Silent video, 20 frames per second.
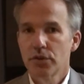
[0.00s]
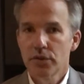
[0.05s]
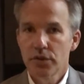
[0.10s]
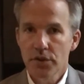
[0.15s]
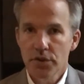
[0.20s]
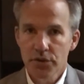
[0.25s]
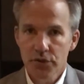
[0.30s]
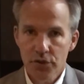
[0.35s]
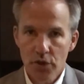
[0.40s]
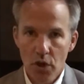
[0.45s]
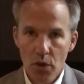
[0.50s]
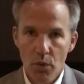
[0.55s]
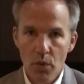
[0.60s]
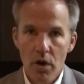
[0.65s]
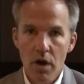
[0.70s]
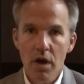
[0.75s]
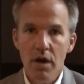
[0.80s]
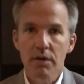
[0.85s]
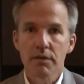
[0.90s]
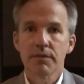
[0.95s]
to show
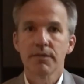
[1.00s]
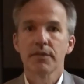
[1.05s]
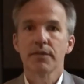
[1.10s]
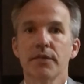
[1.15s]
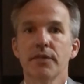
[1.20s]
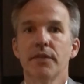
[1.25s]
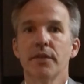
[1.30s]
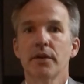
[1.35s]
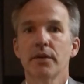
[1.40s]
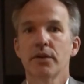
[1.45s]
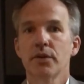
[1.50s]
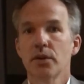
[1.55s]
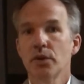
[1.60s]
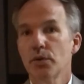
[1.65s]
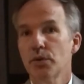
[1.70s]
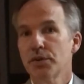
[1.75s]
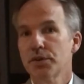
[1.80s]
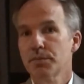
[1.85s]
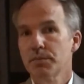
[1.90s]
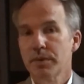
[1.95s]
off their
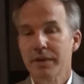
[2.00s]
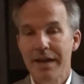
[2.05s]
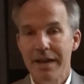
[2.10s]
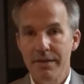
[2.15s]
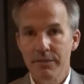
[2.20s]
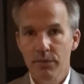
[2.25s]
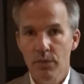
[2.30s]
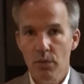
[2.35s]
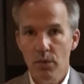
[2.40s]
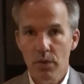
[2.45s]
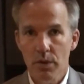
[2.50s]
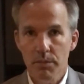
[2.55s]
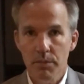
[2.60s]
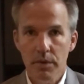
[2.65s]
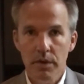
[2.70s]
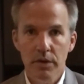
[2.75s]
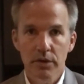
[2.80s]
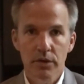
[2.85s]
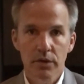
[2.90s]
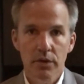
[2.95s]
newest
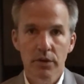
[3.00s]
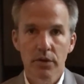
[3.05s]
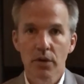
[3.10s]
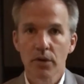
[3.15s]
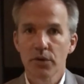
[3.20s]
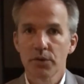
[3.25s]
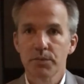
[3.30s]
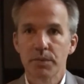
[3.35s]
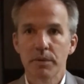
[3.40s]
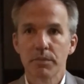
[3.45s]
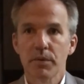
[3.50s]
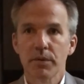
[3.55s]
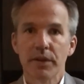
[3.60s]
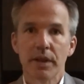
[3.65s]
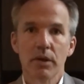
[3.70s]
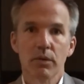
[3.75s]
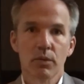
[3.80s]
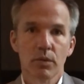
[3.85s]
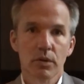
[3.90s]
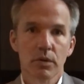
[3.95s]
platform to those people
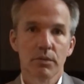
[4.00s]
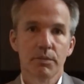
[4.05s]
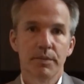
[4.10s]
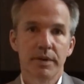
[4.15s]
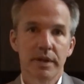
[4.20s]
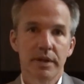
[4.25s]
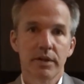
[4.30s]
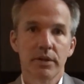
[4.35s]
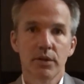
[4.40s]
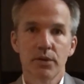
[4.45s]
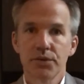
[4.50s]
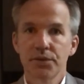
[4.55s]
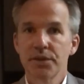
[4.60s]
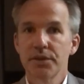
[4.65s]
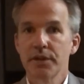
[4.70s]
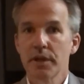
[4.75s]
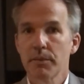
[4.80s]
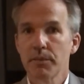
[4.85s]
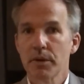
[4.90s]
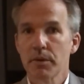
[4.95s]
that will be
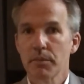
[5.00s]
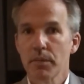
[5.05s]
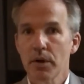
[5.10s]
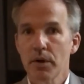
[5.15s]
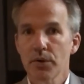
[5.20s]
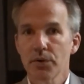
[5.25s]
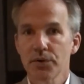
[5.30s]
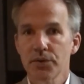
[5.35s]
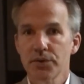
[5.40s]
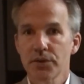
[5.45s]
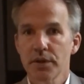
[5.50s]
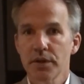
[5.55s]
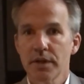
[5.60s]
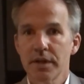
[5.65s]
using them the most.